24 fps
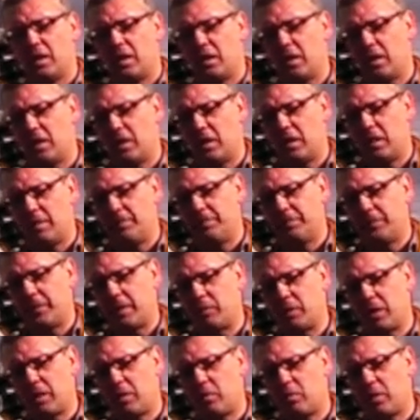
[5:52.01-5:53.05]
I'm
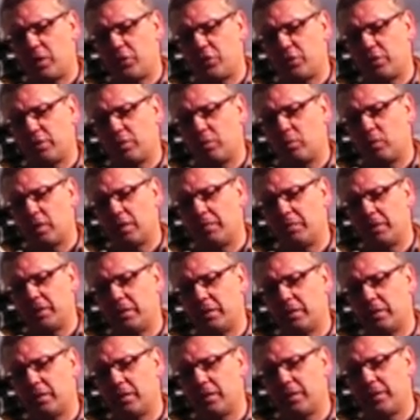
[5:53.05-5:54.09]
not quite sure what
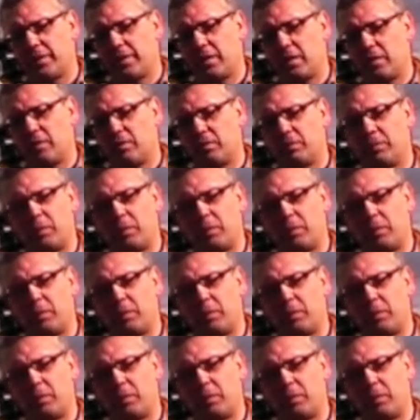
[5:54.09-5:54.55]
material they use,